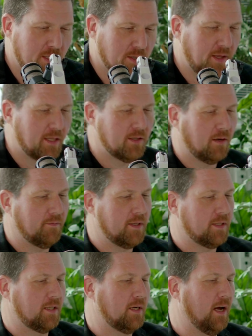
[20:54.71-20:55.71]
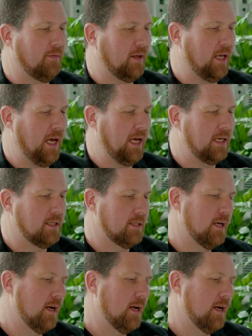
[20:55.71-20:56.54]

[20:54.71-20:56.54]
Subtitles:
So that's obviously not the case.